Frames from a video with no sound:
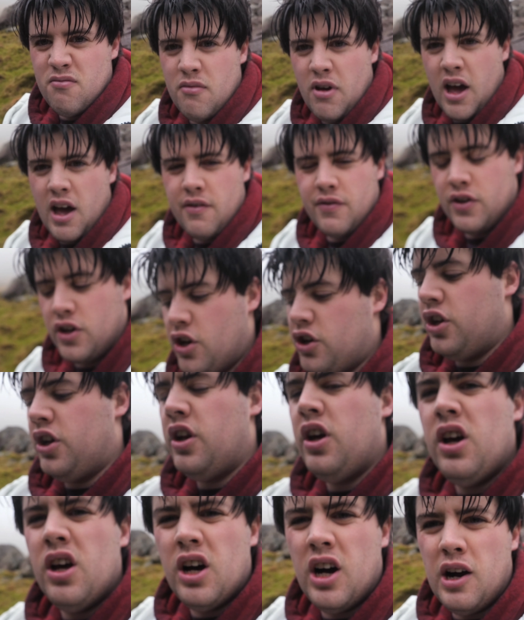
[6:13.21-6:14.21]
Half an onion.
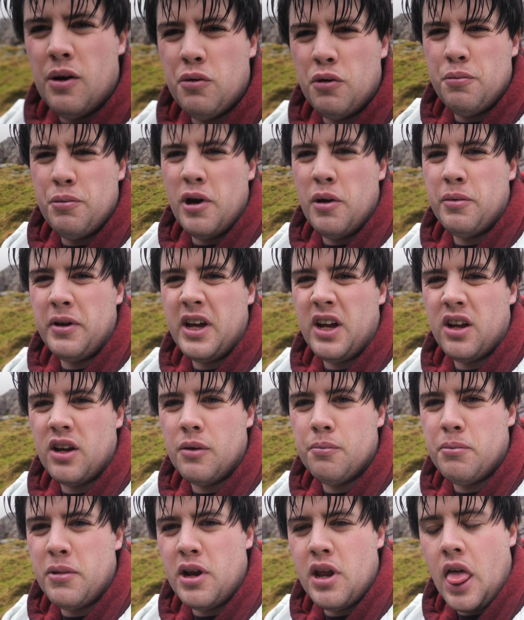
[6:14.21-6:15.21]
I would put a
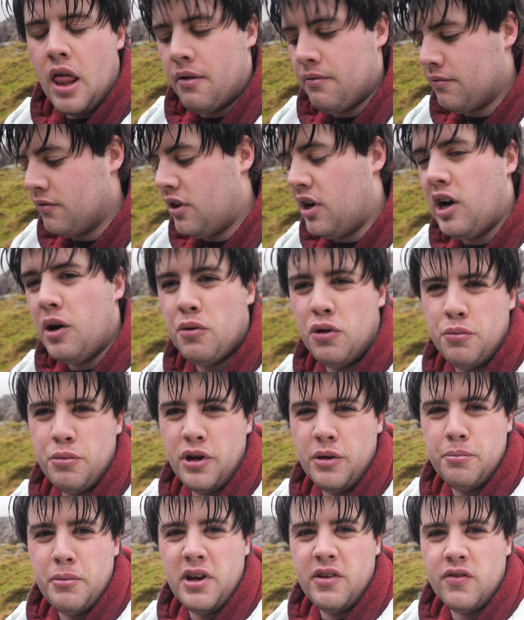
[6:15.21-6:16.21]

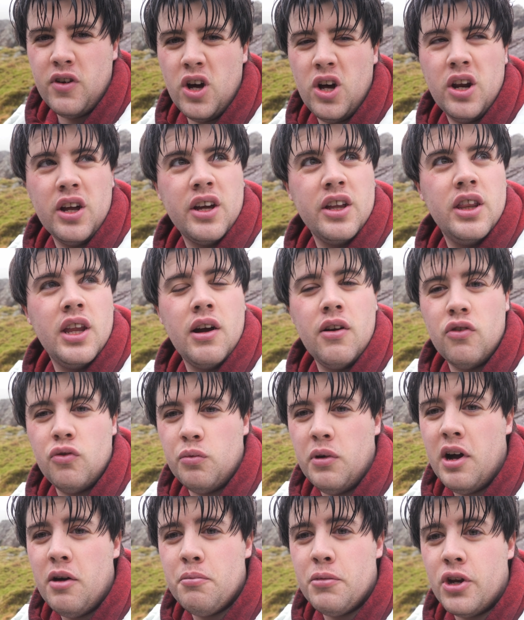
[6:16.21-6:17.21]
bit of garlic in there as
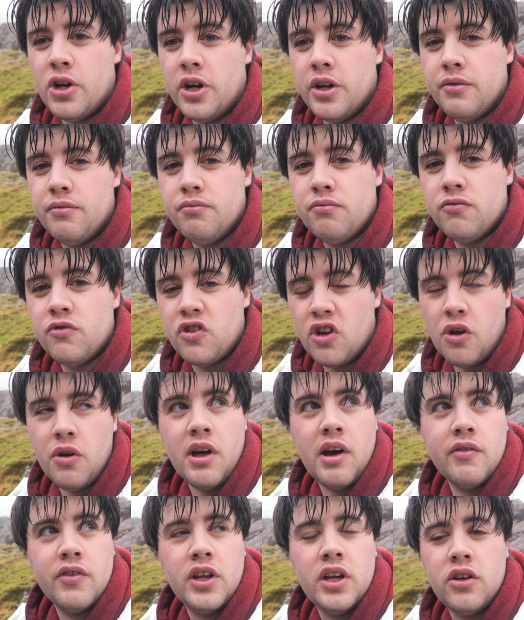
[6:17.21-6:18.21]
well, but I don't
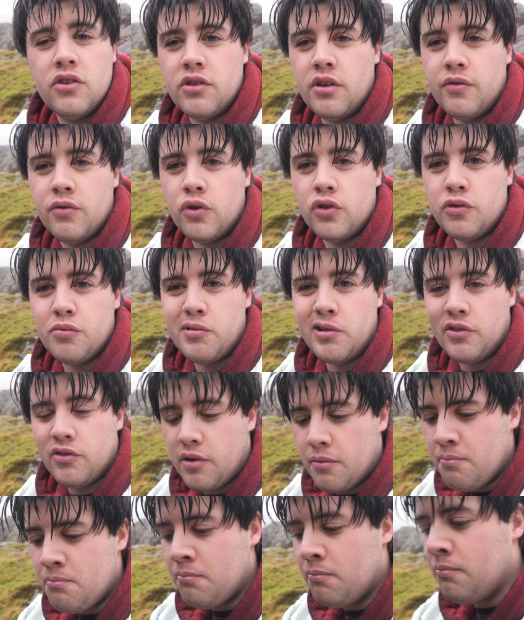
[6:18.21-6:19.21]
have any because I forgot to bring
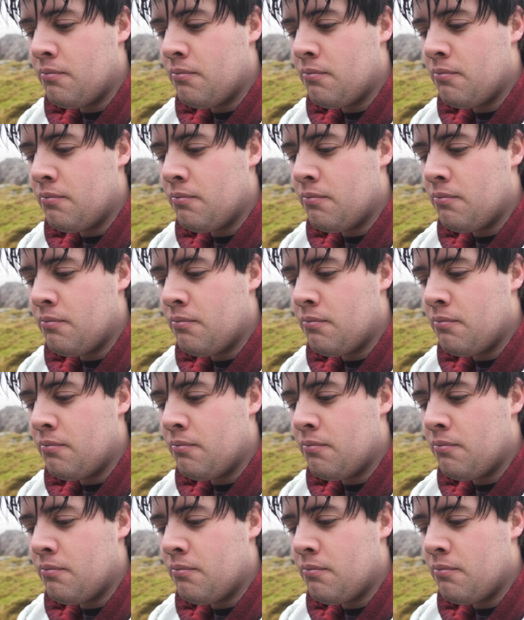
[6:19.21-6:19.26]
some.